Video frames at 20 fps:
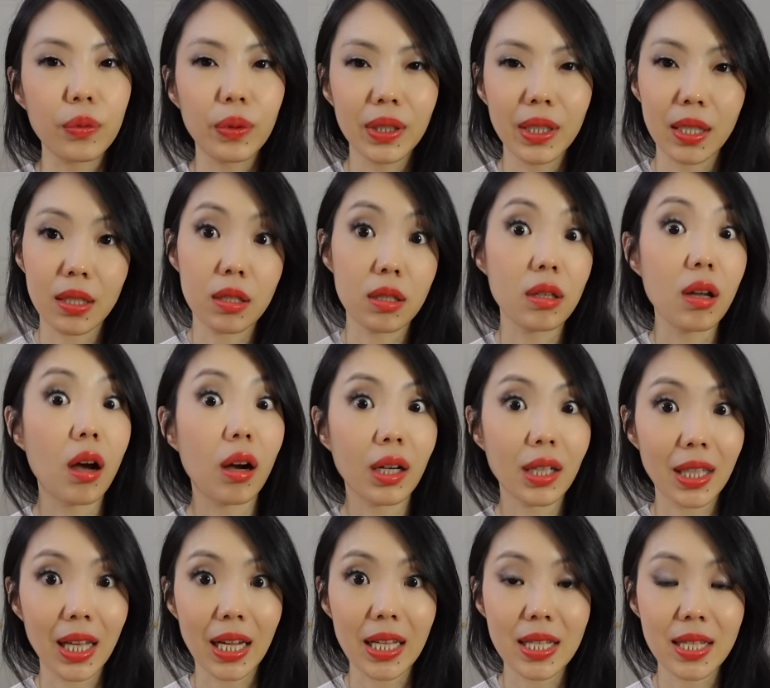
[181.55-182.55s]
one that's not
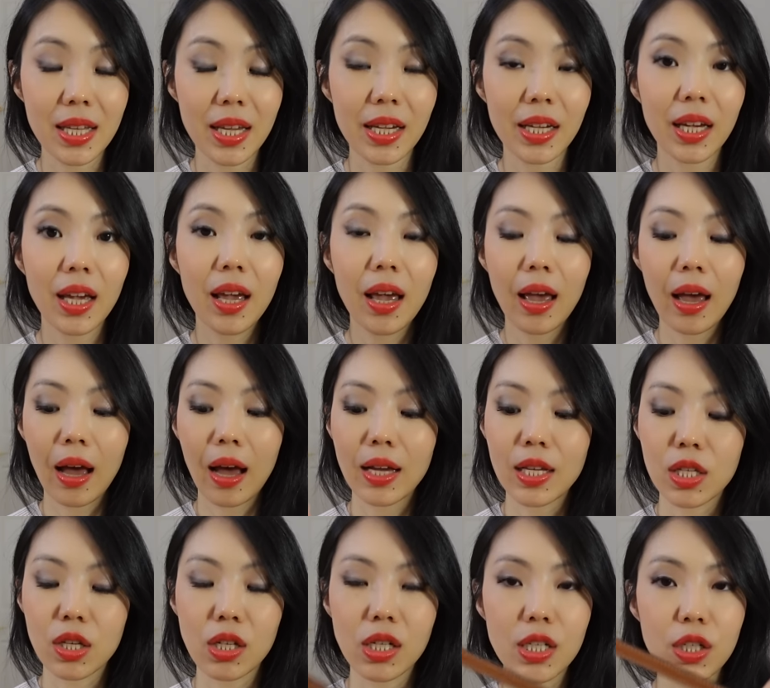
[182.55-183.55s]
classic,
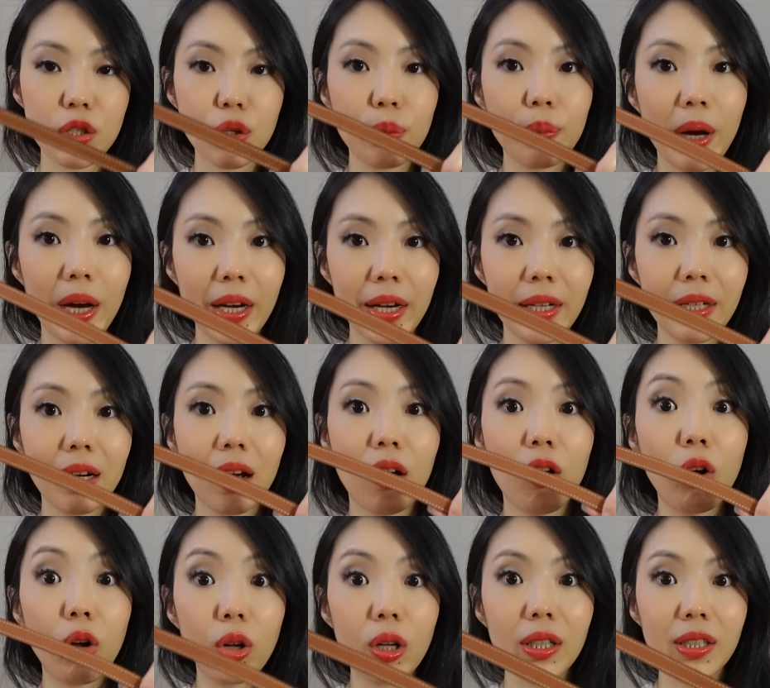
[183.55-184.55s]
as long as you buy it
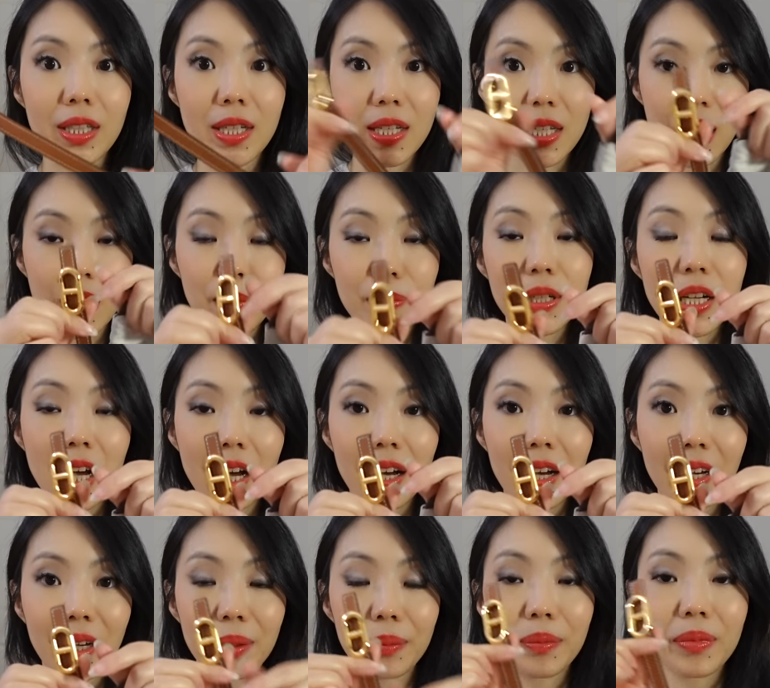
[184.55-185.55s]
all at the same
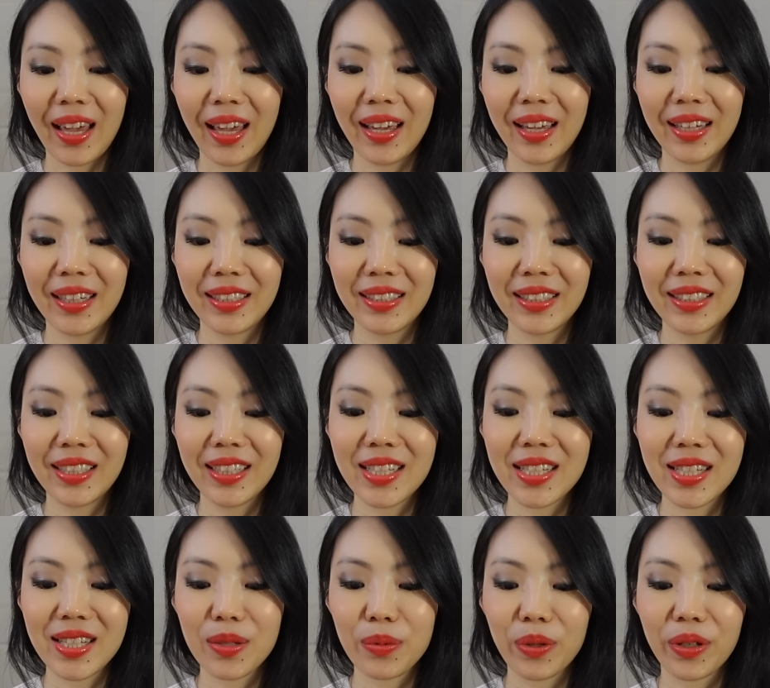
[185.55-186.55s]
time. And
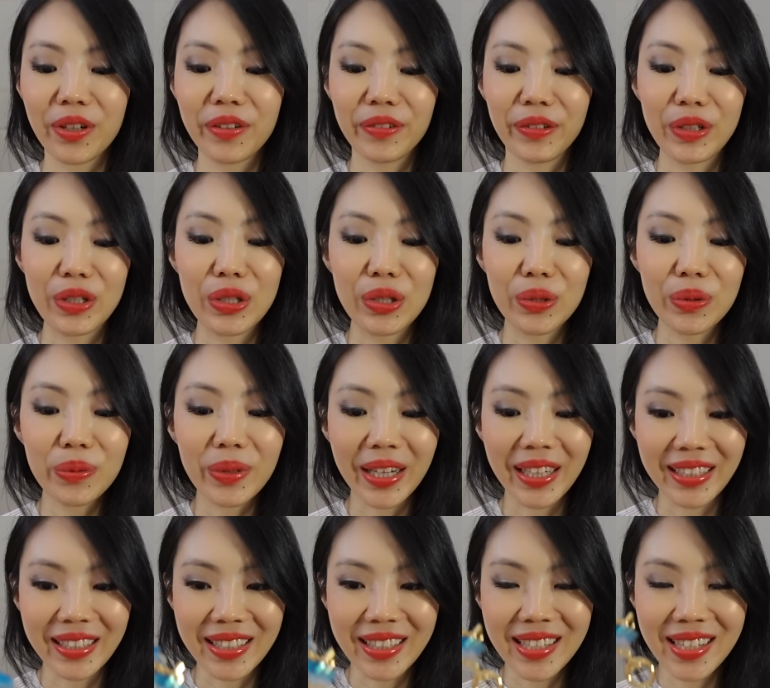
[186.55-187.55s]
this is one of the new
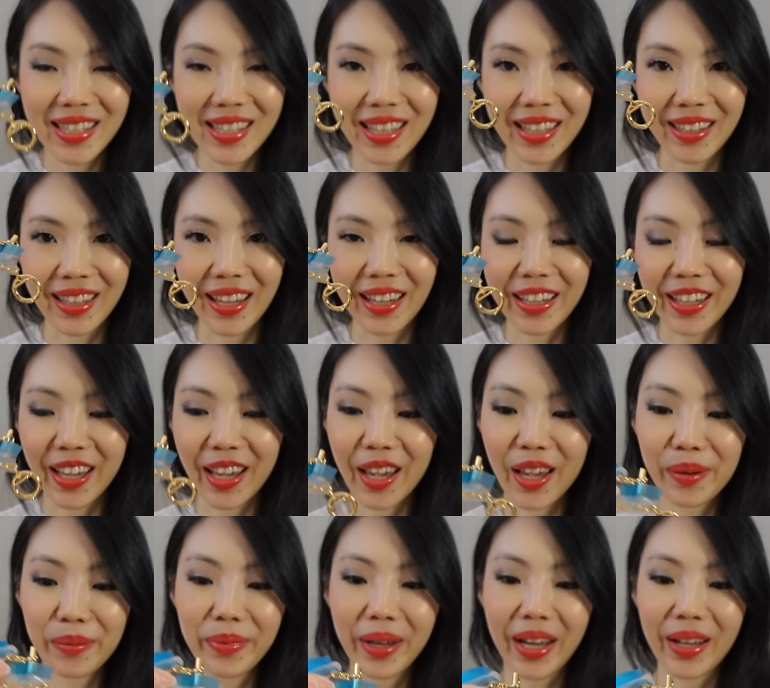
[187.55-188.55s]
ones that
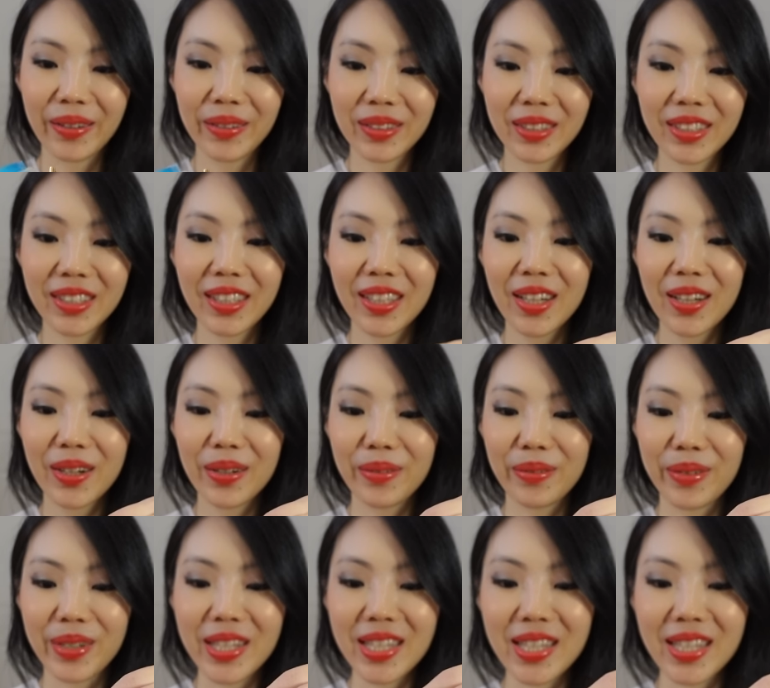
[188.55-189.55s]
came out
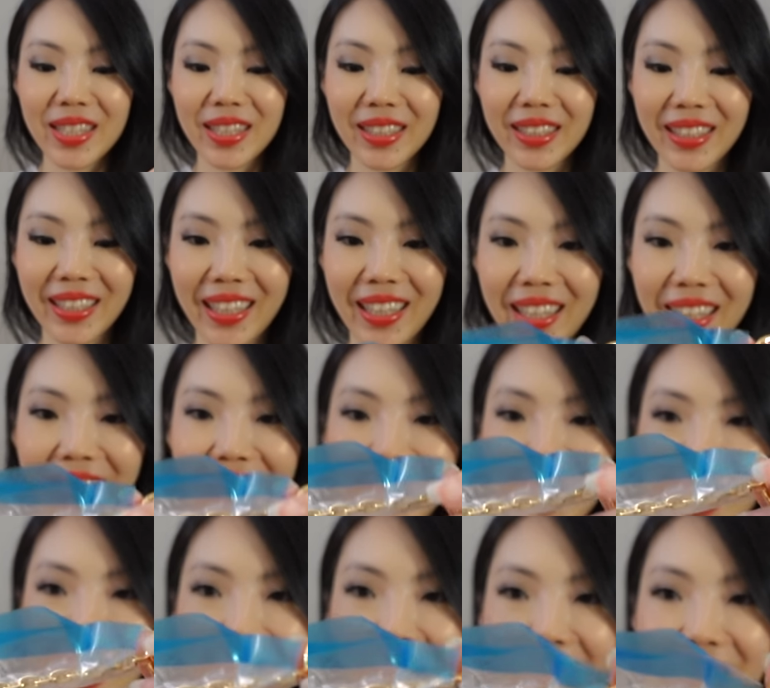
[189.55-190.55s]
recently,
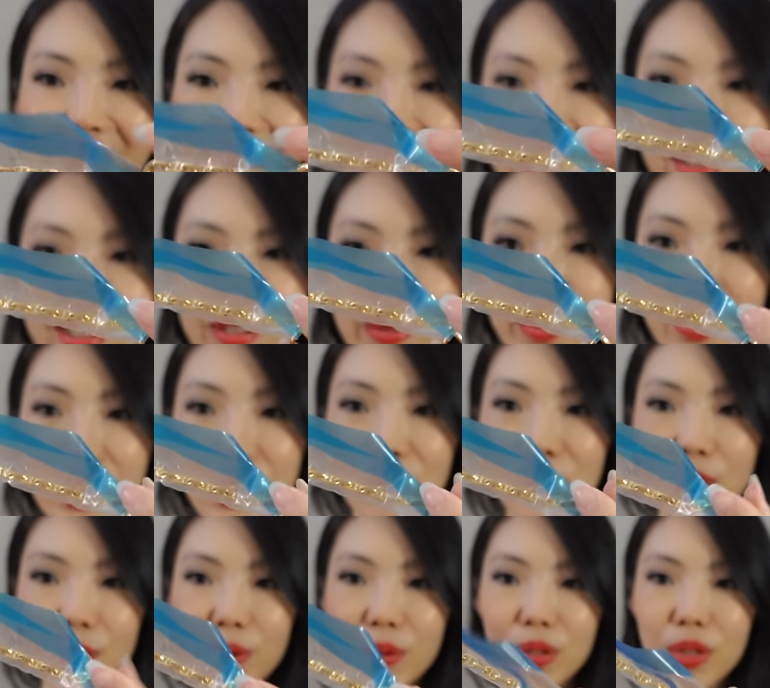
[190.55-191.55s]
and I thought it was
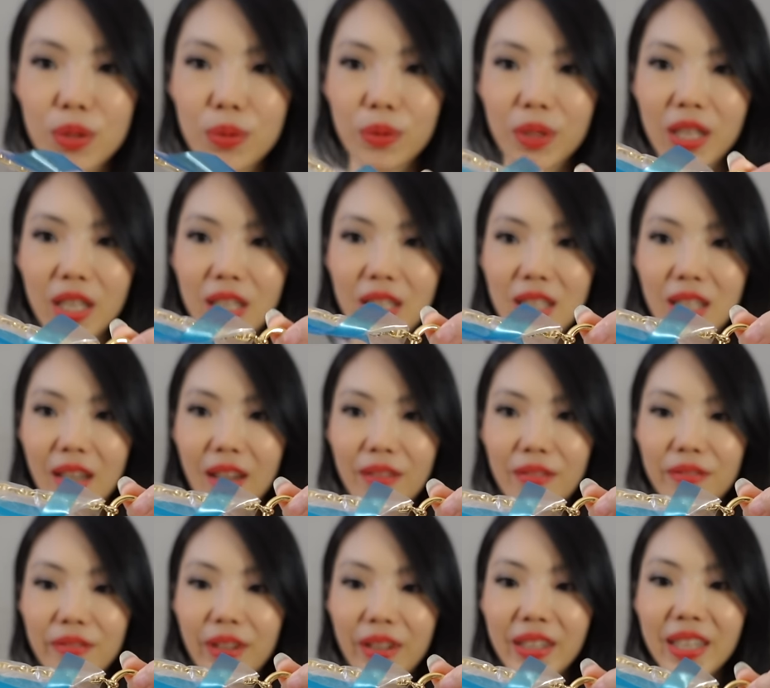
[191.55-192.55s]
so sweet
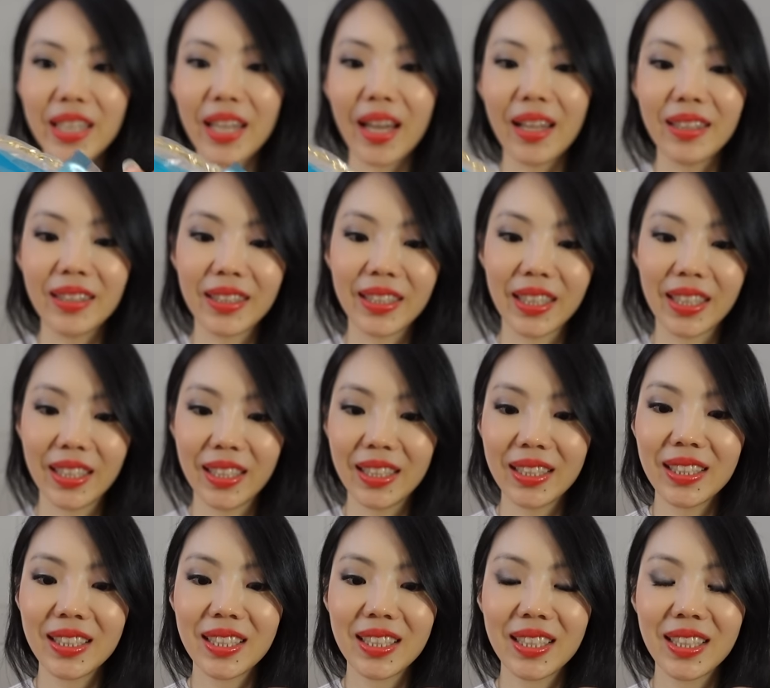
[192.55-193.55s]
and very
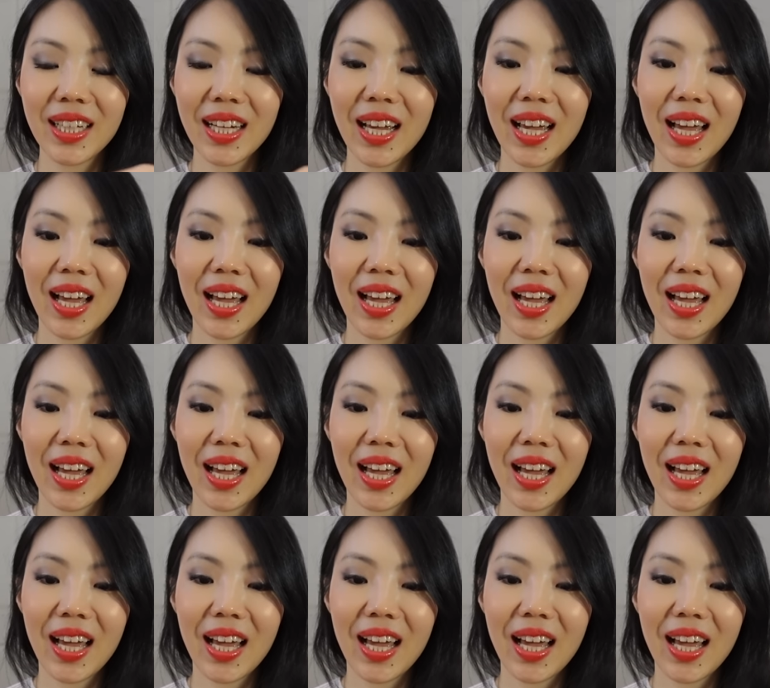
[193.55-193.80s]
elegant.